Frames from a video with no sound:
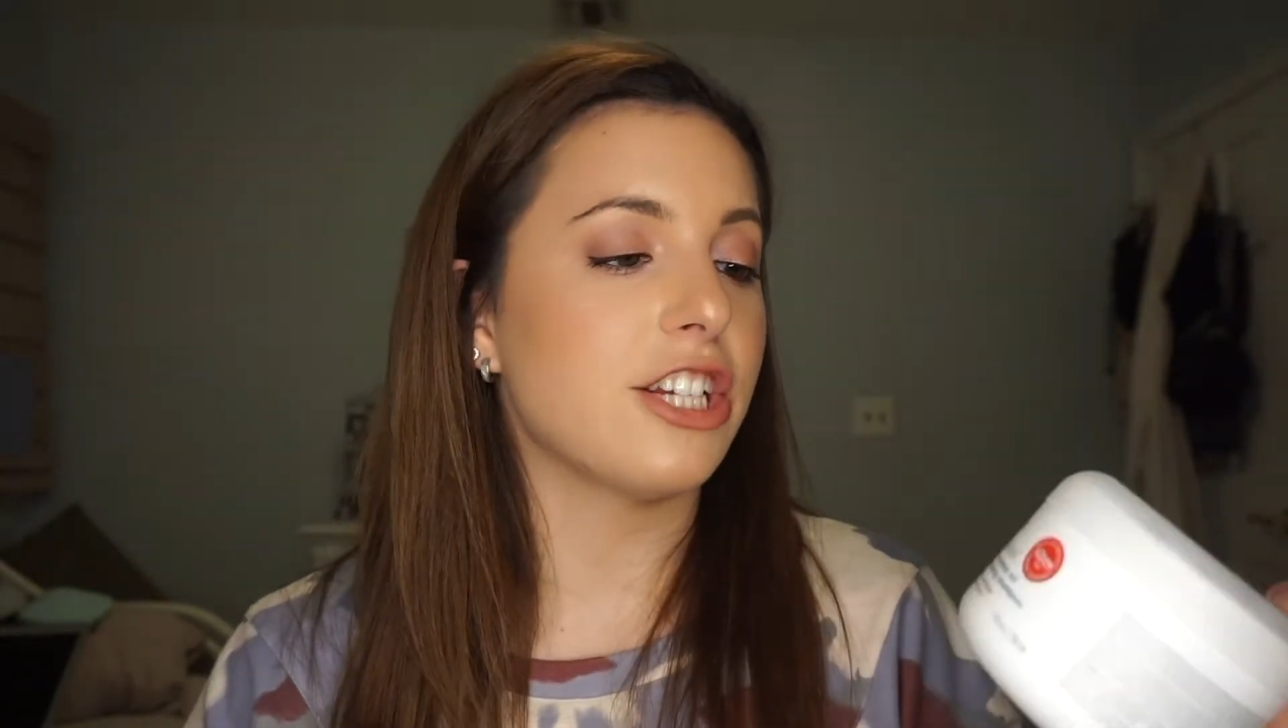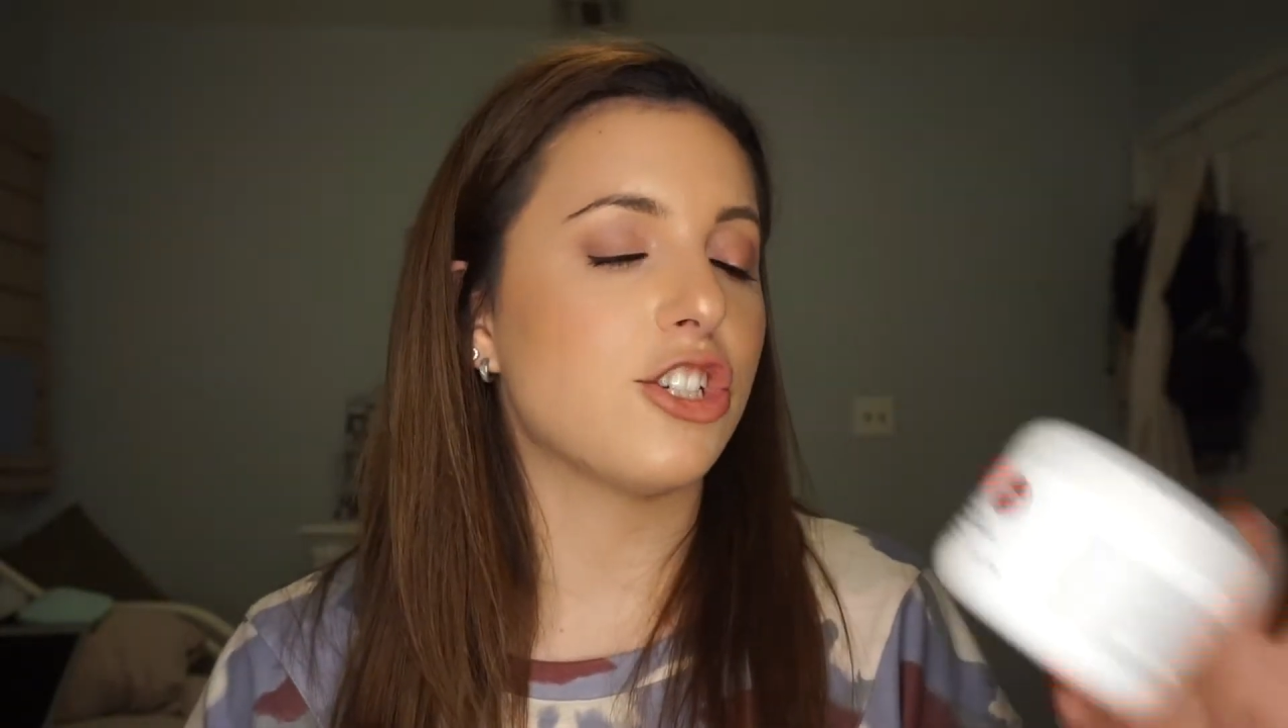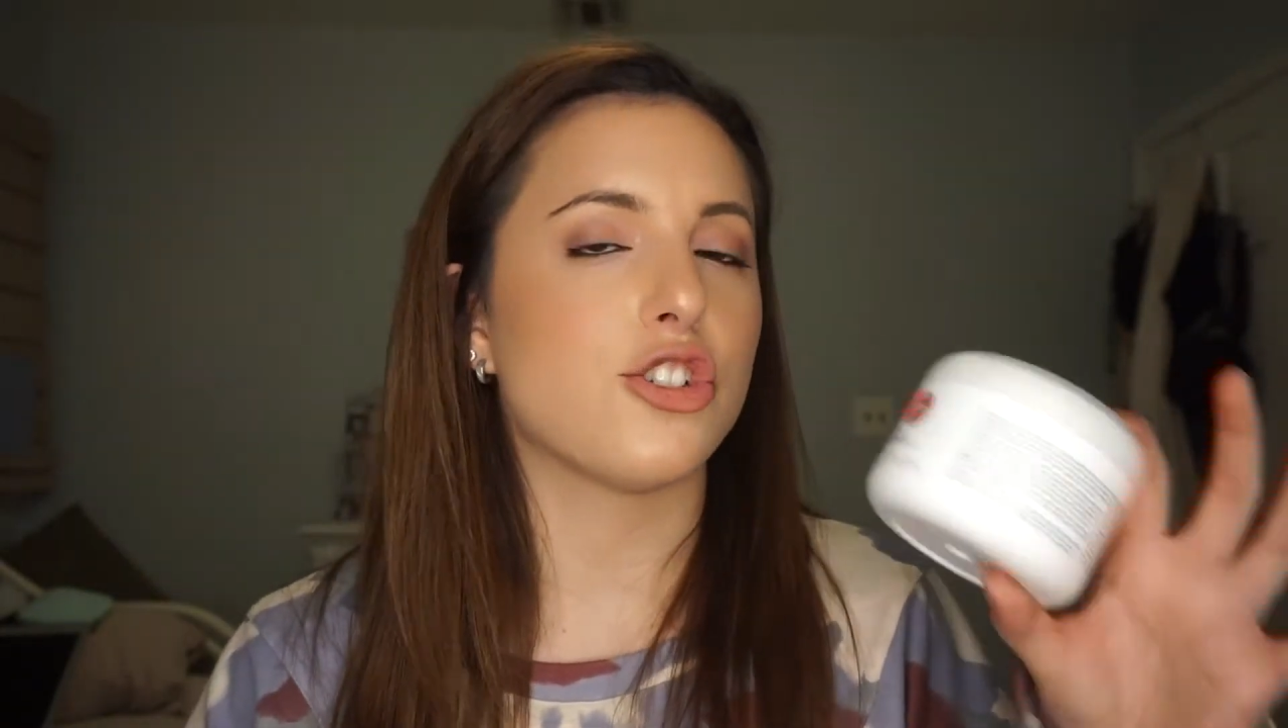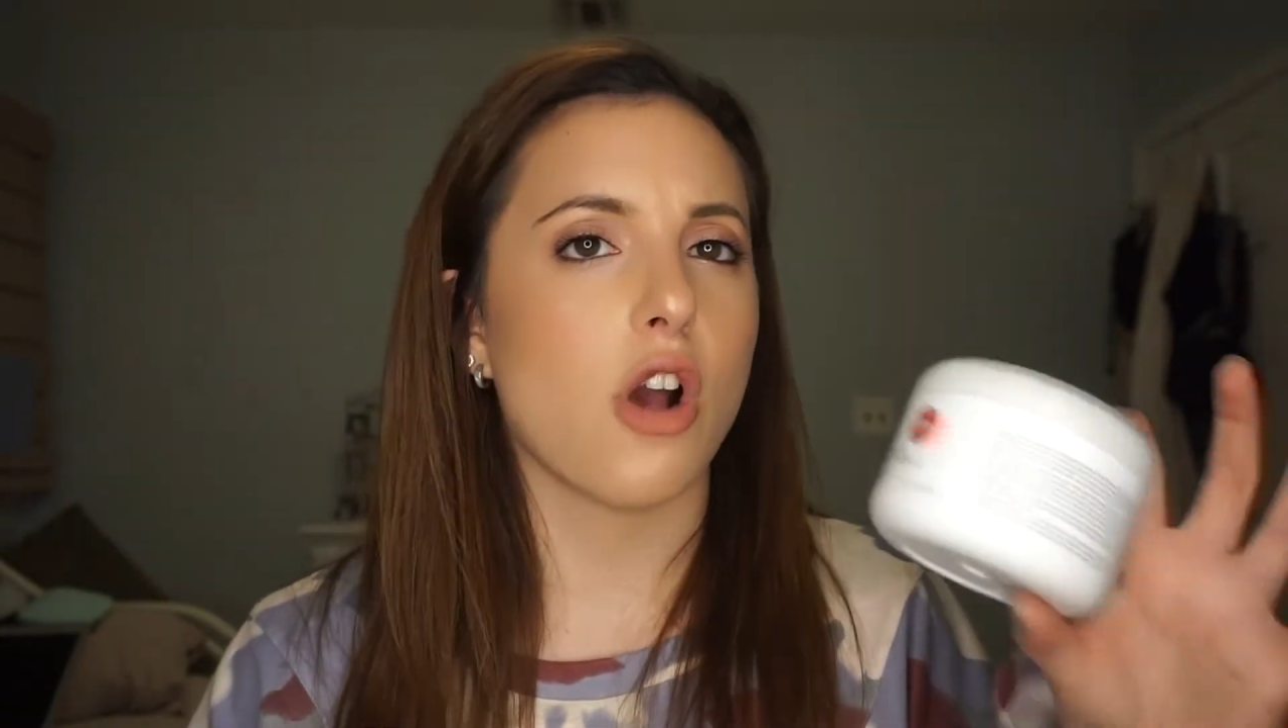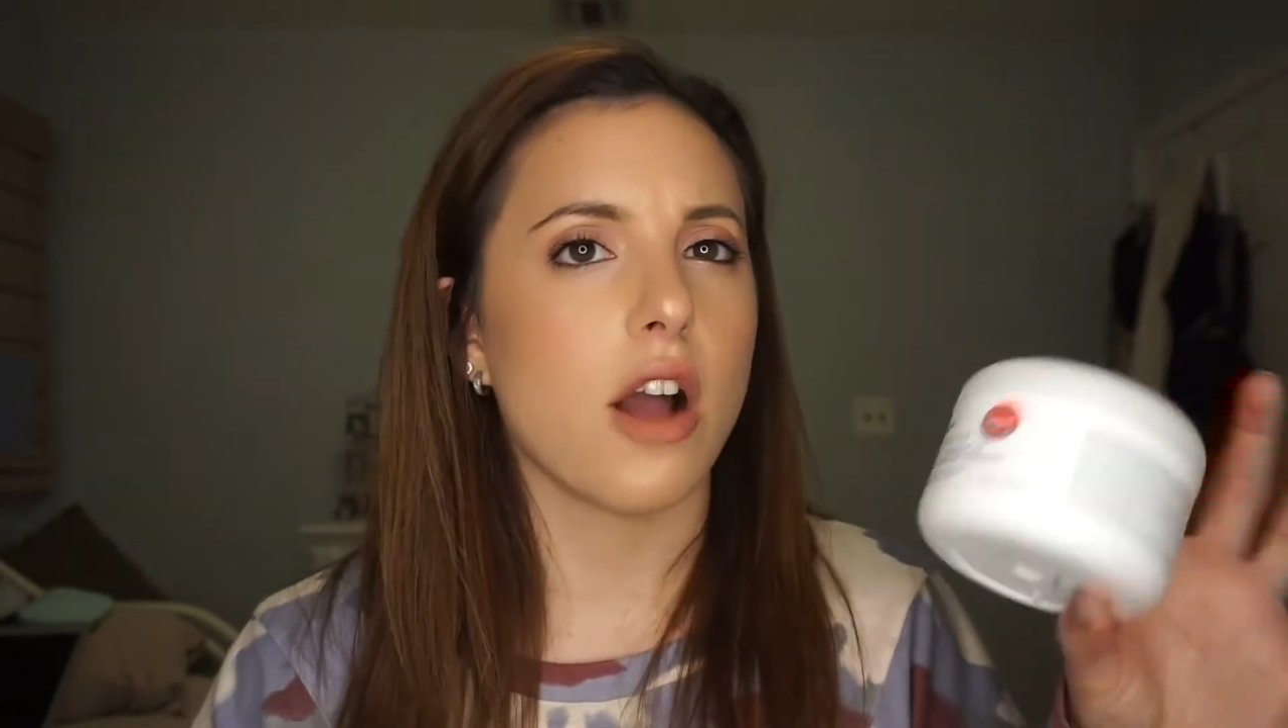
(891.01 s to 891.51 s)

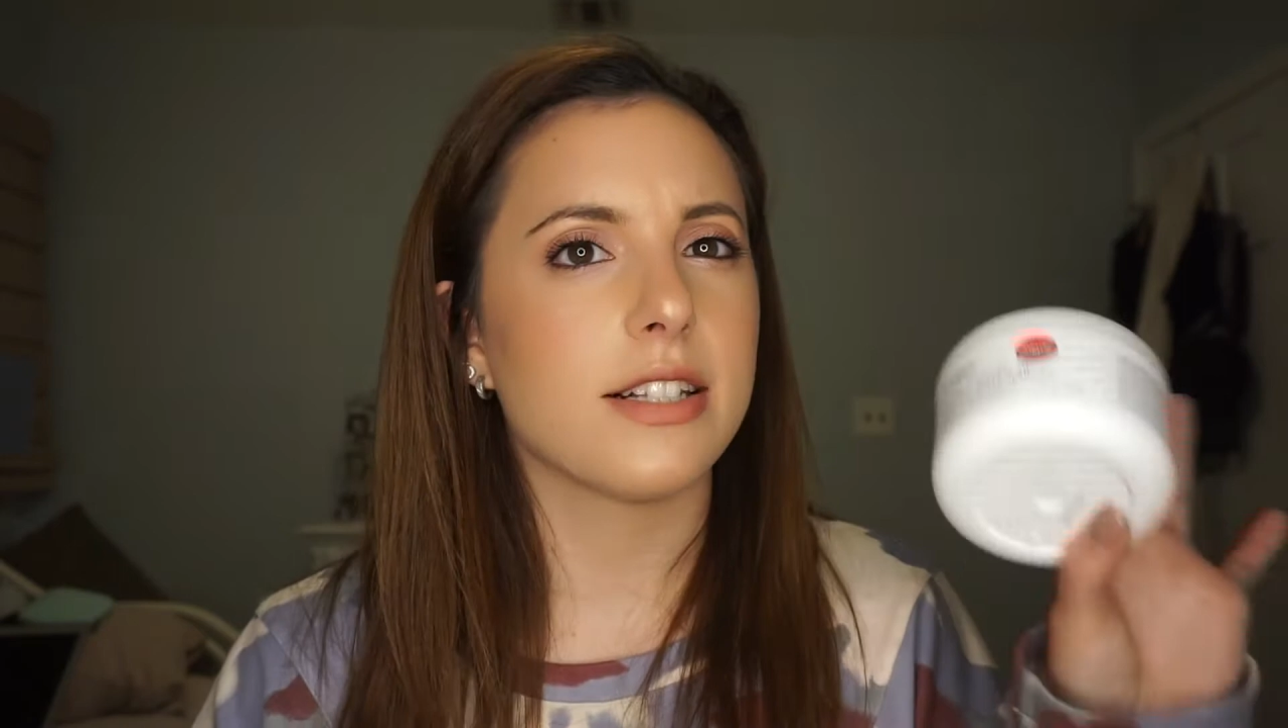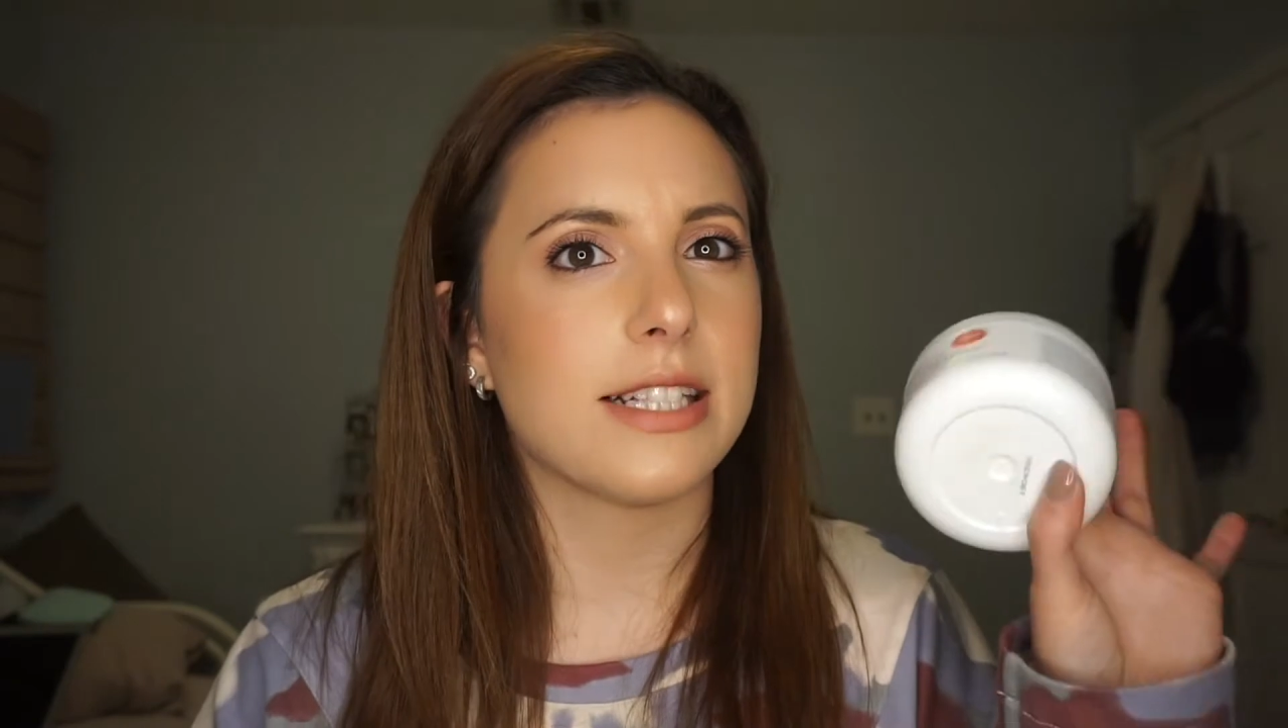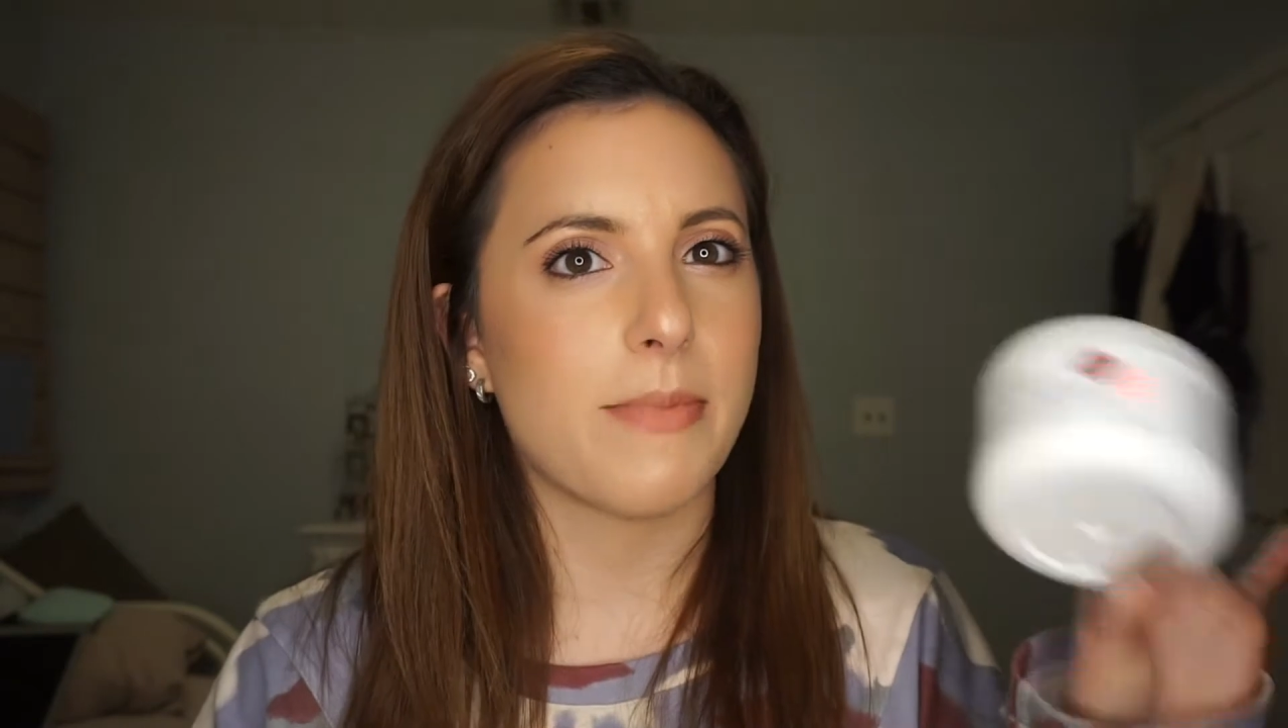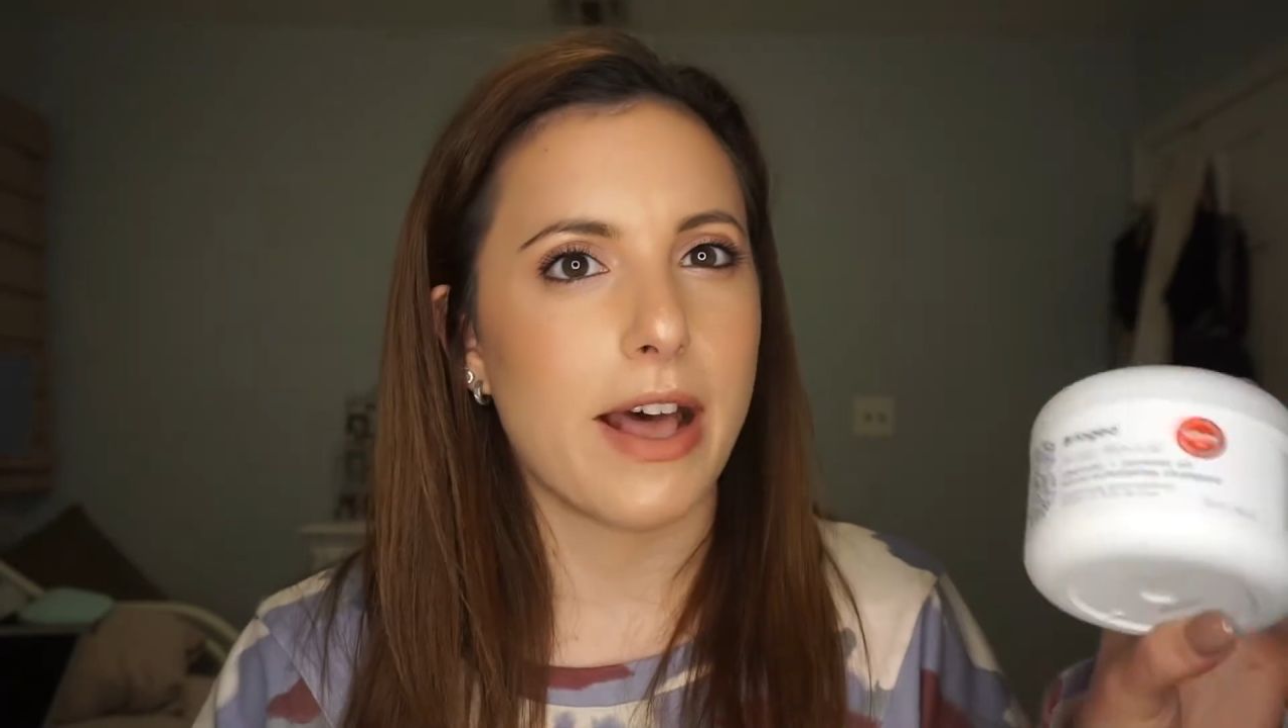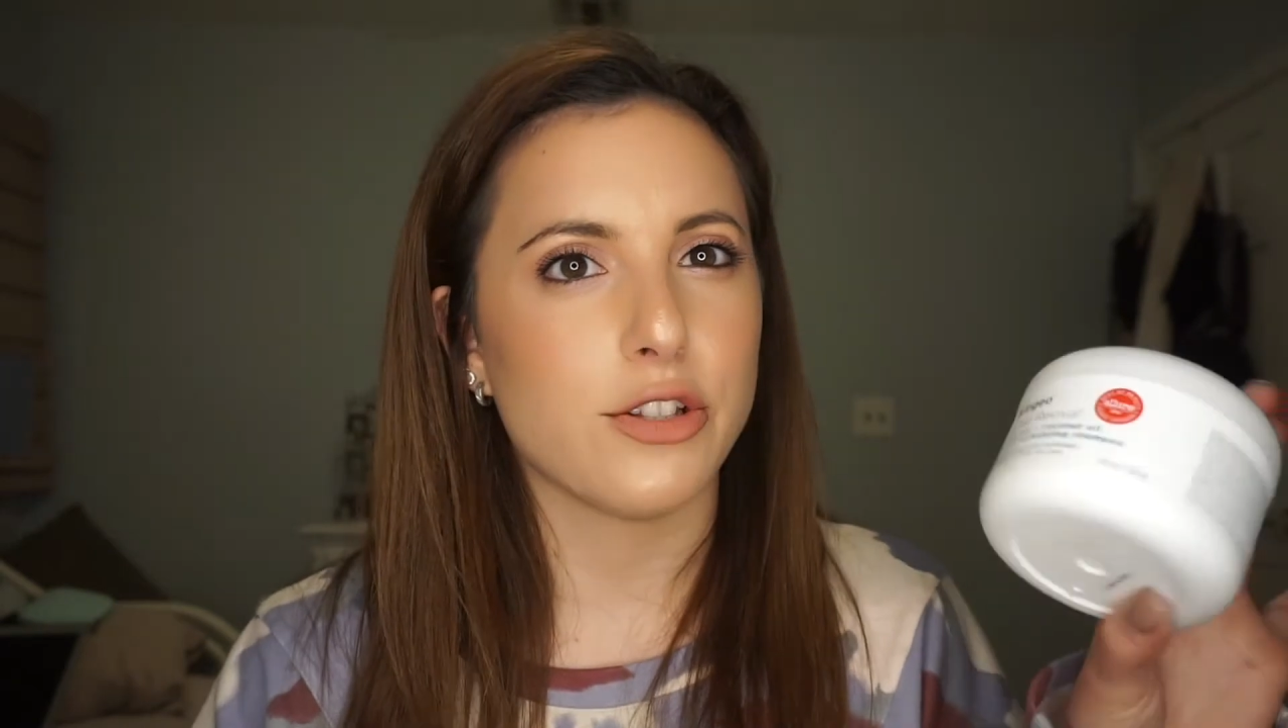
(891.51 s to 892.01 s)
strong smell,